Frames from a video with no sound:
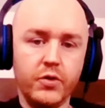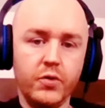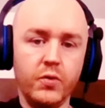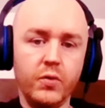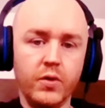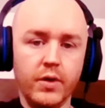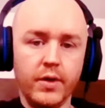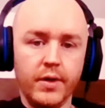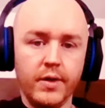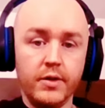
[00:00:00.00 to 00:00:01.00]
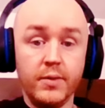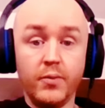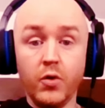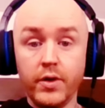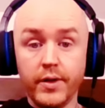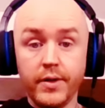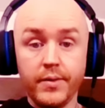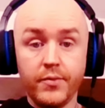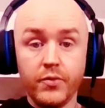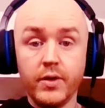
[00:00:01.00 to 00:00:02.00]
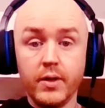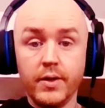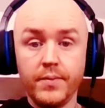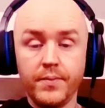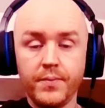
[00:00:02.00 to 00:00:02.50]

to debunk it, really.